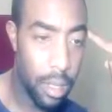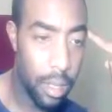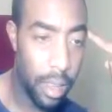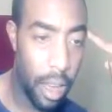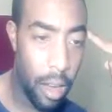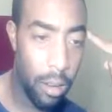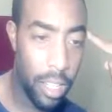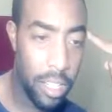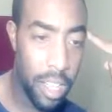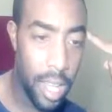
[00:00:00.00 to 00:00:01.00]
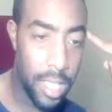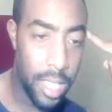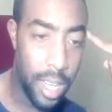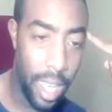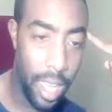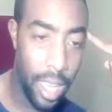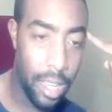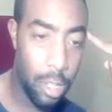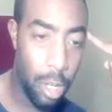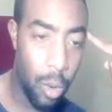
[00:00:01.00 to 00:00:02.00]
Carolyn Johnson,
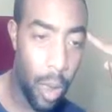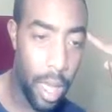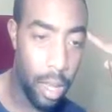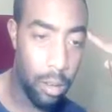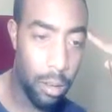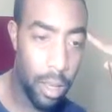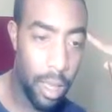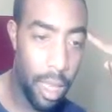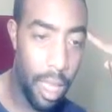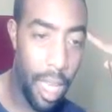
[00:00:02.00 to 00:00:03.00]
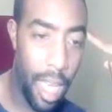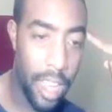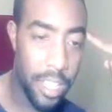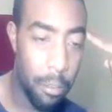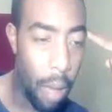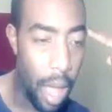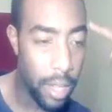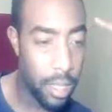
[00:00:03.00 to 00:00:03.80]
and Joel Achenbach.